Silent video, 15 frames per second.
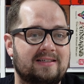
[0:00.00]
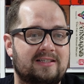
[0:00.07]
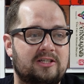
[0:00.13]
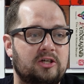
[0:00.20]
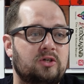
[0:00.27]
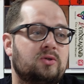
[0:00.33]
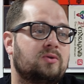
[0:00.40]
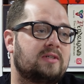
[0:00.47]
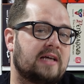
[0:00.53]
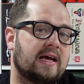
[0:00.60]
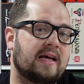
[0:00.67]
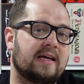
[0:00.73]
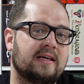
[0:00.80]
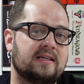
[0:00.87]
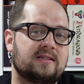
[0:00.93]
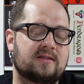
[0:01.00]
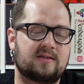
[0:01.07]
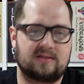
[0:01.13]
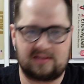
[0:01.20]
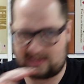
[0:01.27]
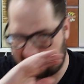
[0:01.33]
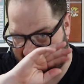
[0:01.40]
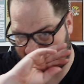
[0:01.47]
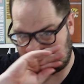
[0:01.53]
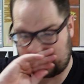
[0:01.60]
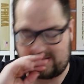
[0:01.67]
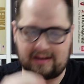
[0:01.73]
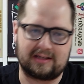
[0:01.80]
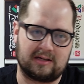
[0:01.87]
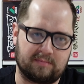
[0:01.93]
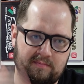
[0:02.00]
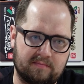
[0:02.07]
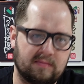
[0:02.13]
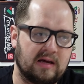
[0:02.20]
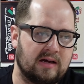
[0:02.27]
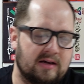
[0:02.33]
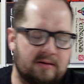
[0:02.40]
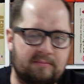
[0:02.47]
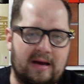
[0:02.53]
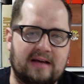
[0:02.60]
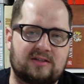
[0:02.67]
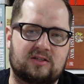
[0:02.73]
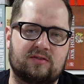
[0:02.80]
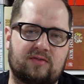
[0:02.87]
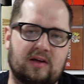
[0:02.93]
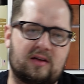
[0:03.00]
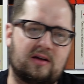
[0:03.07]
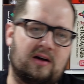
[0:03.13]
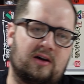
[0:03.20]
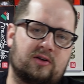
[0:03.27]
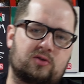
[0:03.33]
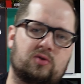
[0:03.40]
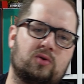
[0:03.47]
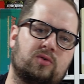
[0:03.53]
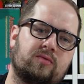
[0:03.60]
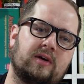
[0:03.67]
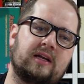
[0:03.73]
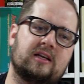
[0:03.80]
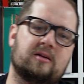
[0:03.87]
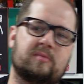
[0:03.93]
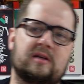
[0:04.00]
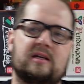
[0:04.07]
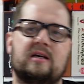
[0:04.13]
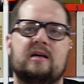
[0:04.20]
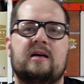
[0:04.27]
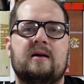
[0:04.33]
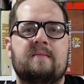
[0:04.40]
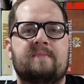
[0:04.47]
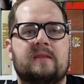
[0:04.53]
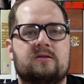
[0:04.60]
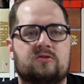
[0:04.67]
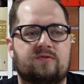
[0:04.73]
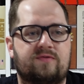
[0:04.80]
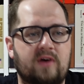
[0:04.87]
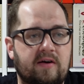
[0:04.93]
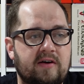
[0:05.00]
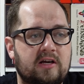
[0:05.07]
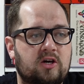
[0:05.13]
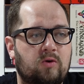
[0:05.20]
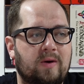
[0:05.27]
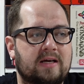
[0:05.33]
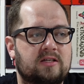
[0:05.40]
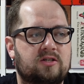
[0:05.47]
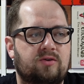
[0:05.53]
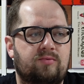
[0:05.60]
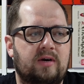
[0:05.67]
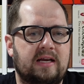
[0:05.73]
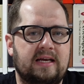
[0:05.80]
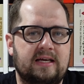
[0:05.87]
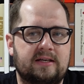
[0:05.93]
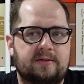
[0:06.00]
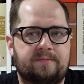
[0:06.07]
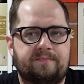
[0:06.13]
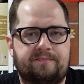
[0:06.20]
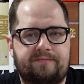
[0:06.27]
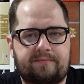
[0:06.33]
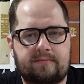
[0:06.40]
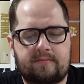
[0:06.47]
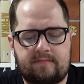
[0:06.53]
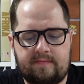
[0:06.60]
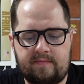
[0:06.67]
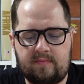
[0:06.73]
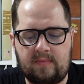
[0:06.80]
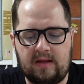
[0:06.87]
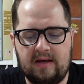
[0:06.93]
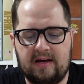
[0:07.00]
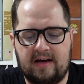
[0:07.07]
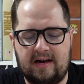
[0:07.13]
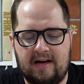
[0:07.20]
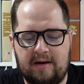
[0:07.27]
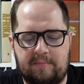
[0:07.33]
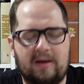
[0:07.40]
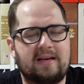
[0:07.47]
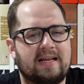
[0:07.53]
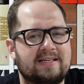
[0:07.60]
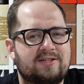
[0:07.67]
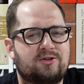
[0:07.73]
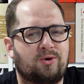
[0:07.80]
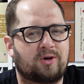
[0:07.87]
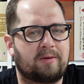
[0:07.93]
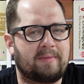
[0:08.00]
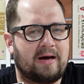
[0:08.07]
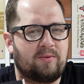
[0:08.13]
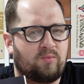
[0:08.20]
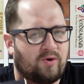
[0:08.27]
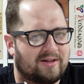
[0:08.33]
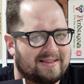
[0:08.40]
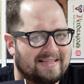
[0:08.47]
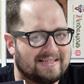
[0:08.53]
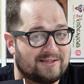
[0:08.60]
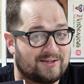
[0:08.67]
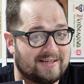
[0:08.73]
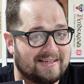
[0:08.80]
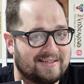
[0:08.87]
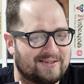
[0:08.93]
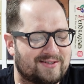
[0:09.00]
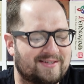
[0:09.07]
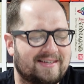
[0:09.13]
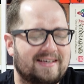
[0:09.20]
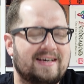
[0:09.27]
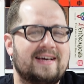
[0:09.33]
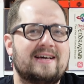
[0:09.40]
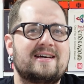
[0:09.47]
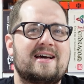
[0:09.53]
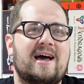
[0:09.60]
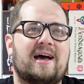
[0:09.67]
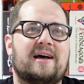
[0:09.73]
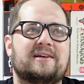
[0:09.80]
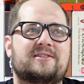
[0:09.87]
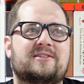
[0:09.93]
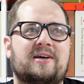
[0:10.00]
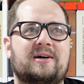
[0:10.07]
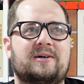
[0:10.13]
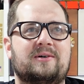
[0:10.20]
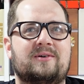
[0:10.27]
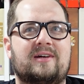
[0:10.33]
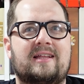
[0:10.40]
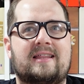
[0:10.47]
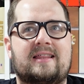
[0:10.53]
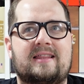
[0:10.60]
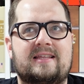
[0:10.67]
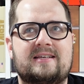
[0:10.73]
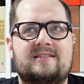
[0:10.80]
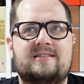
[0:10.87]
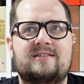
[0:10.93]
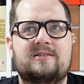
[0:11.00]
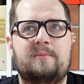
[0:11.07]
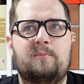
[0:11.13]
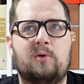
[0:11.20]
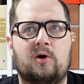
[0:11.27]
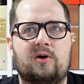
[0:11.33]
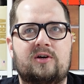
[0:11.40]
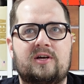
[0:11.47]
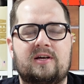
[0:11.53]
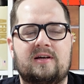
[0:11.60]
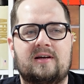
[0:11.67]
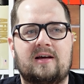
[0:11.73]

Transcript: two days. I'm not like a massive hardcore reader, but it's very quick to read. Uh, but let's talk about what this is. Uh, so this is a book